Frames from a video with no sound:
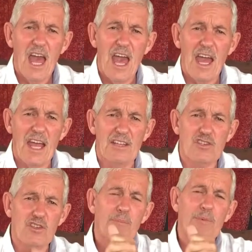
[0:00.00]
and
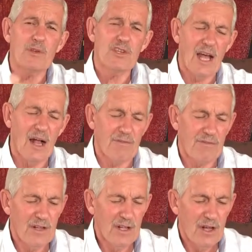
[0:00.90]
stop yourself
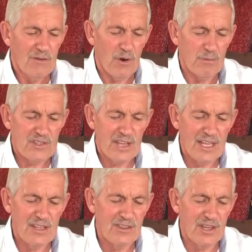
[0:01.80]
from
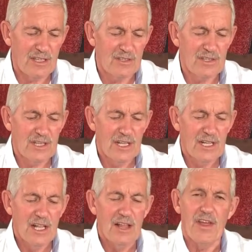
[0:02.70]
saying things
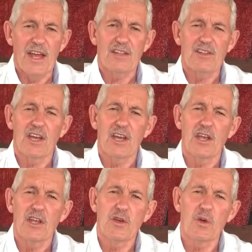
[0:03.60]
that
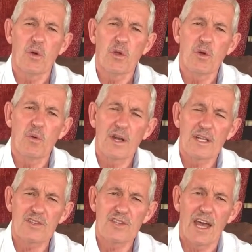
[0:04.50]
uh, you, you want to
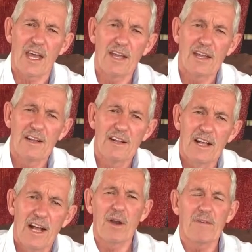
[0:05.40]
say.
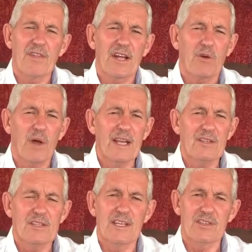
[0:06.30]
One of the
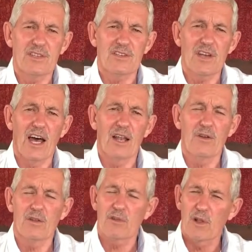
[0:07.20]
greatest lessons I
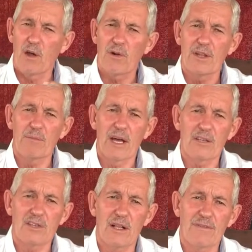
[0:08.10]
learned, Laurel and
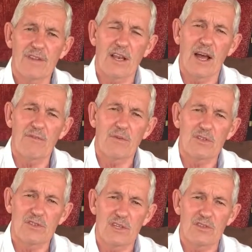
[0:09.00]
myself in life,
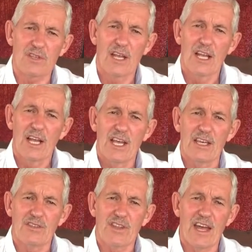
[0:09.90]
was this
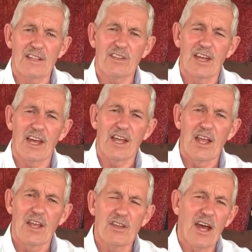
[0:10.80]
is that, uh,
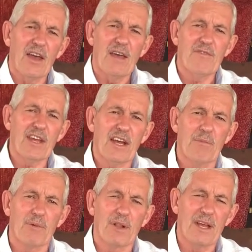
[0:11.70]
you know, every
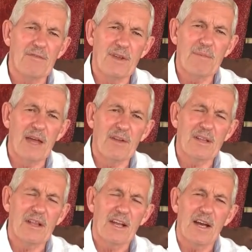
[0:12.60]
couple, every
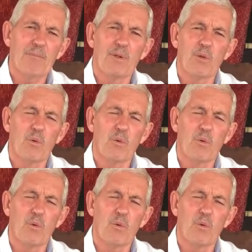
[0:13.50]
married couple